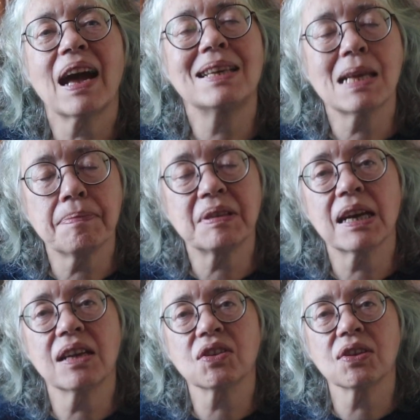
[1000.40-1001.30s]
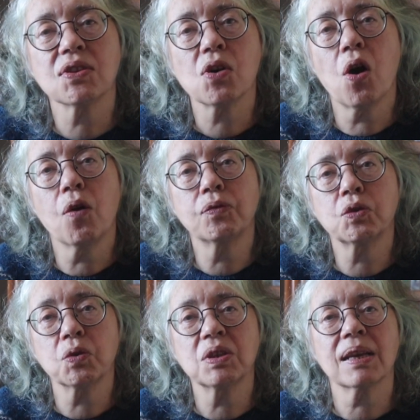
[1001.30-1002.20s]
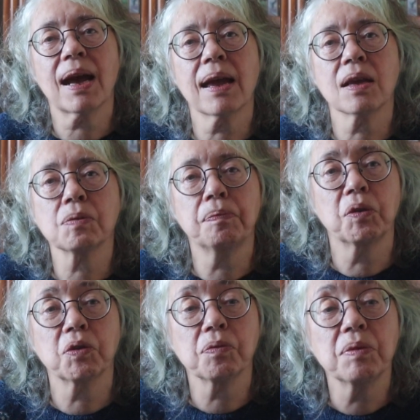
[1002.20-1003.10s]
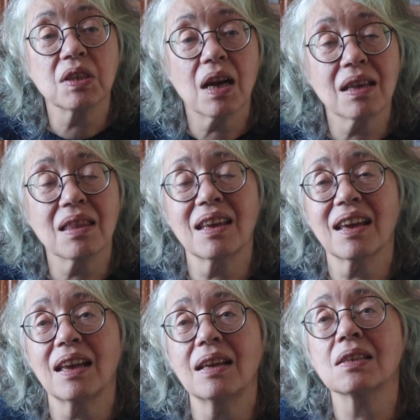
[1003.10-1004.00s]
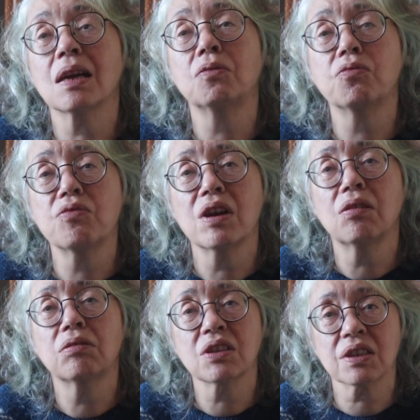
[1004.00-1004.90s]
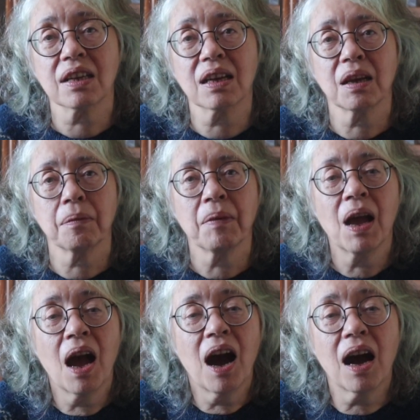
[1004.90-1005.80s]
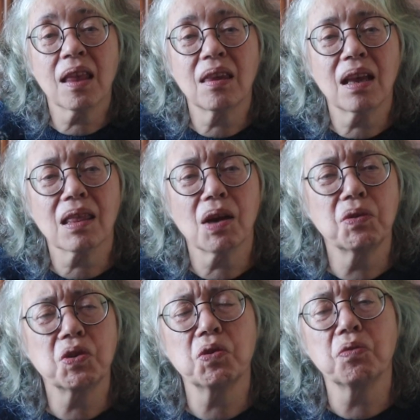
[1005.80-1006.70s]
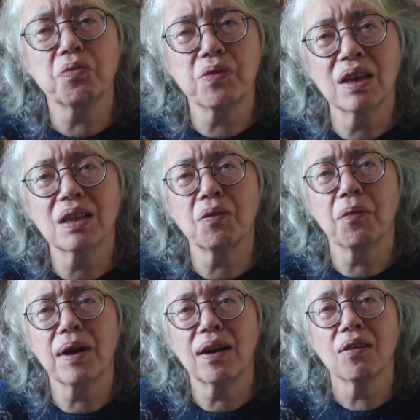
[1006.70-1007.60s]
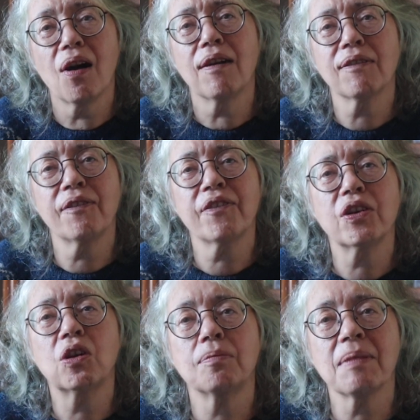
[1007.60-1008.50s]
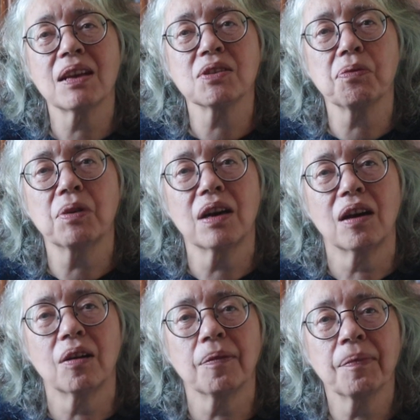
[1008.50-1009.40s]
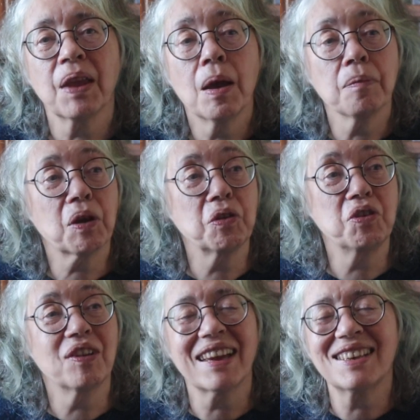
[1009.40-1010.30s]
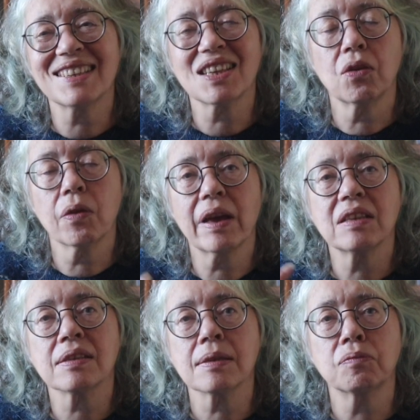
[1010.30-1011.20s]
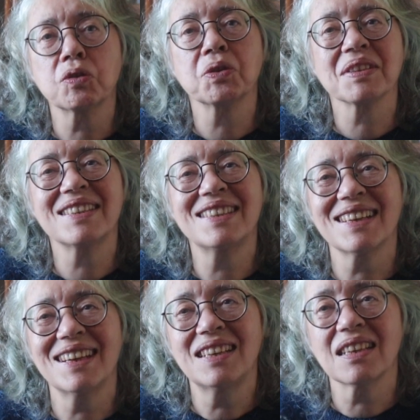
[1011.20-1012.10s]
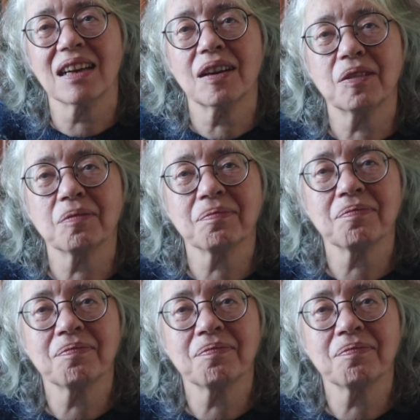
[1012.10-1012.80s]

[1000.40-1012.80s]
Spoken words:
adaptations of Georgette Heyer's books, which I think is a real shame. I think they would do really well on film as well, because you'll get to see all that sumptuous detail.